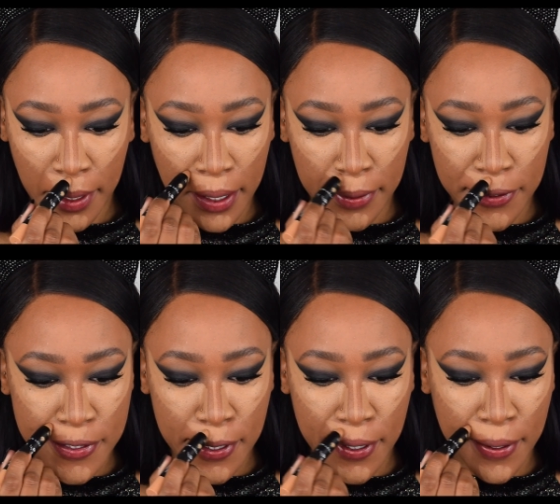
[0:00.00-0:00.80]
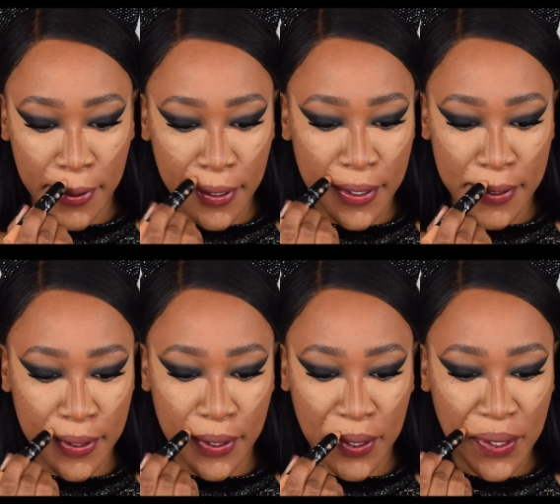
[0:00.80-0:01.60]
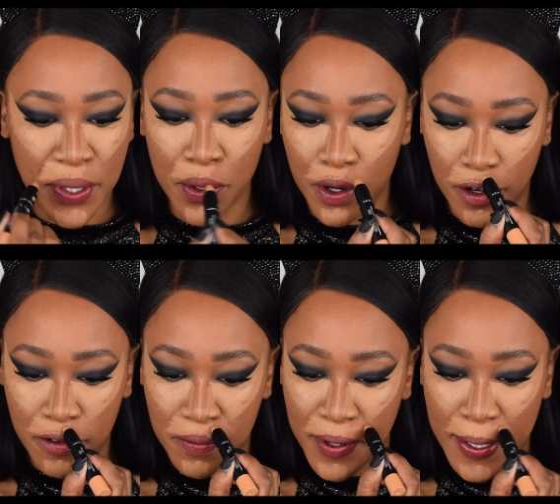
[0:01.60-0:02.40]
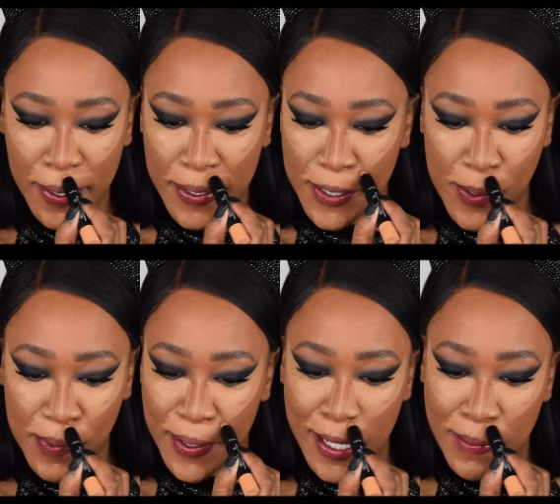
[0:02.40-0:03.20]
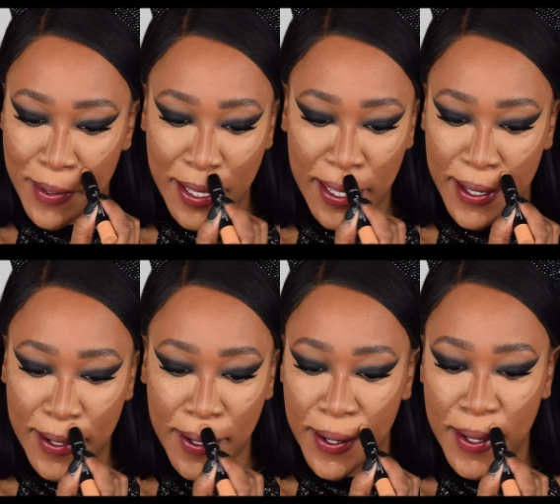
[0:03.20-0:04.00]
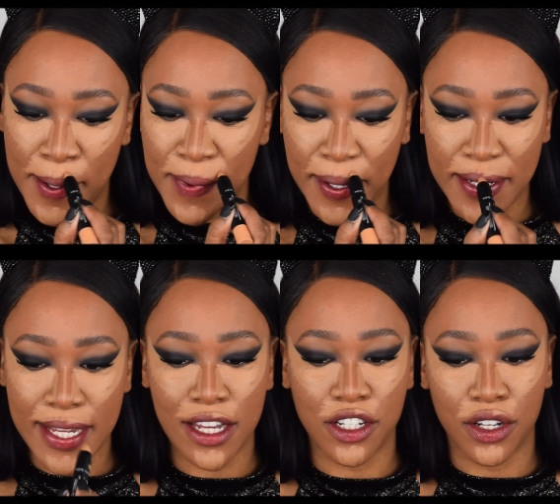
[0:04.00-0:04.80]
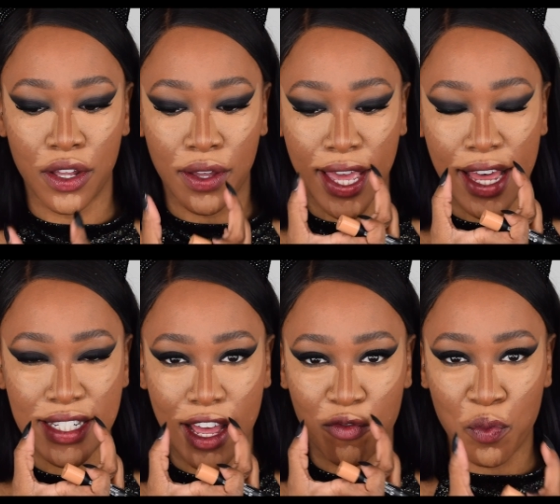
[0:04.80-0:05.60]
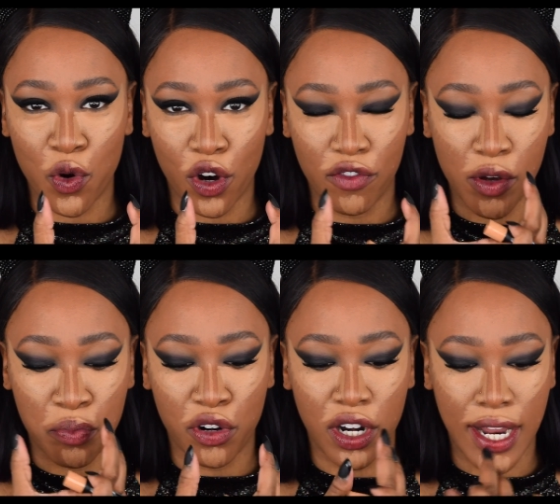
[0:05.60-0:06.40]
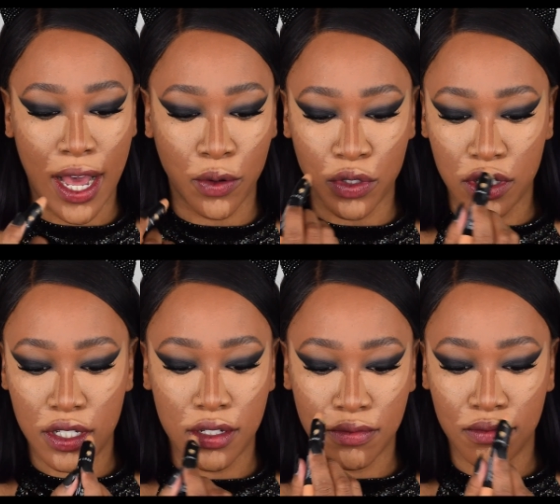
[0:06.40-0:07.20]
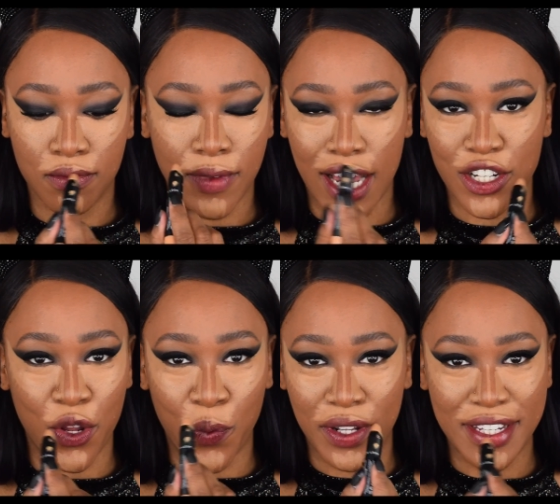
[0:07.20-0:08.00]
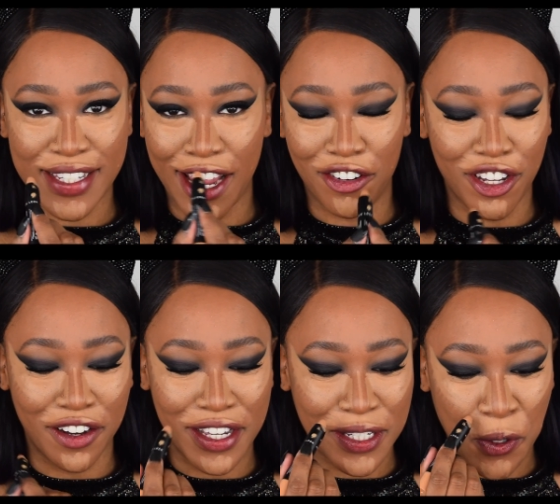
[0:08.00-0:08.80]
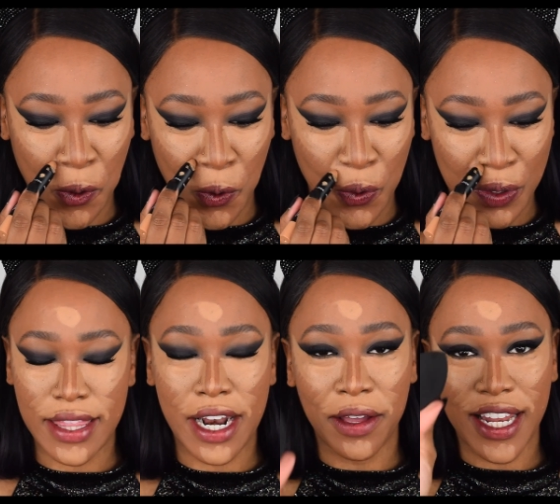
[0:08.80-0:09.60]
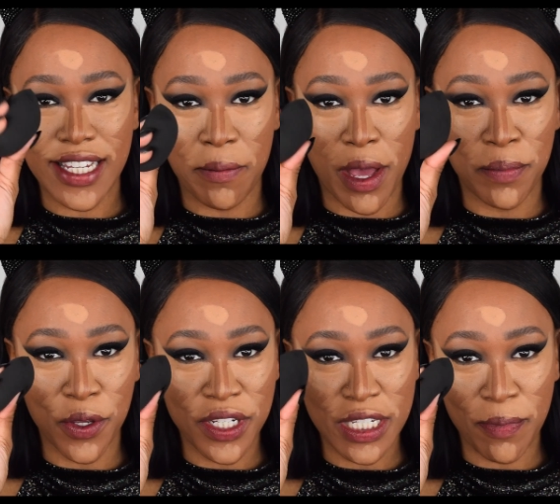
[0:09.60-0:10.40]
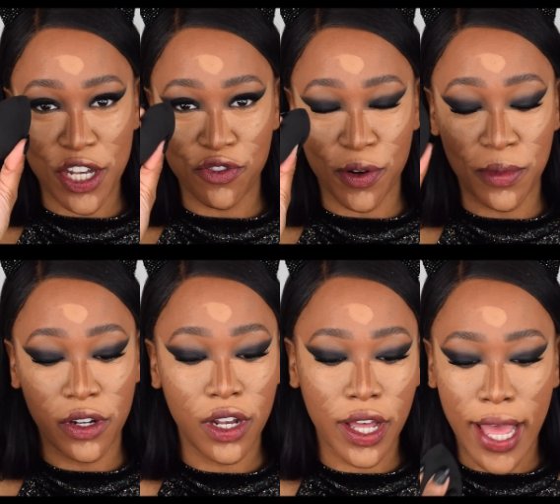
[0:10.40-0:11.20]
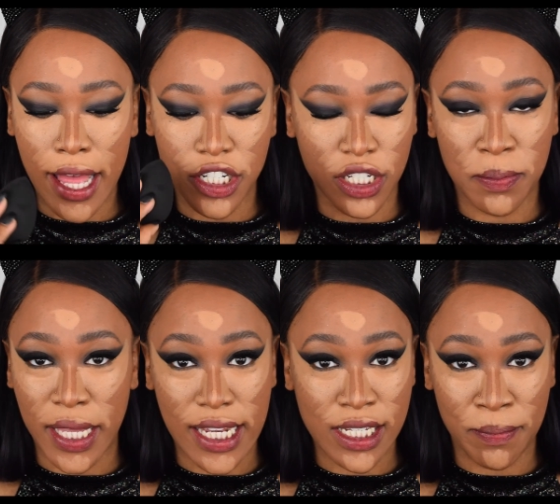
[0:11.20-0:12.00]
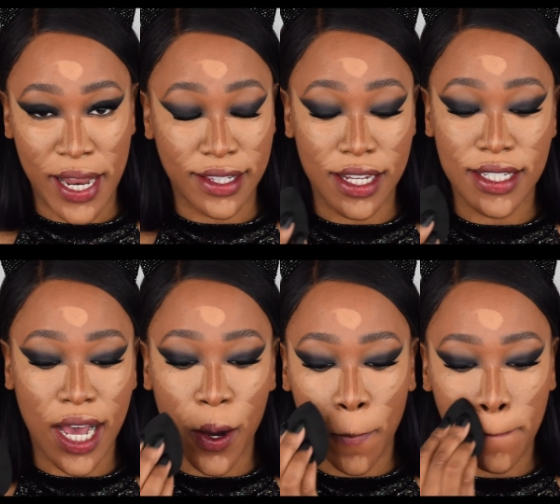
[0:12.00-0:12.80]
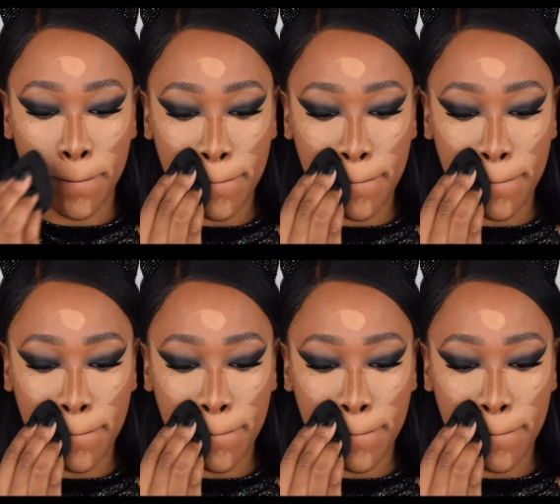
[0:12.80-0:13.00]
and also I'm going to do the whole of my top lip here because as you know cats have more of a pronounced I don't know what this area is called. And then I'm gonna take my beauty sponge from New Look and just begin to blend this out.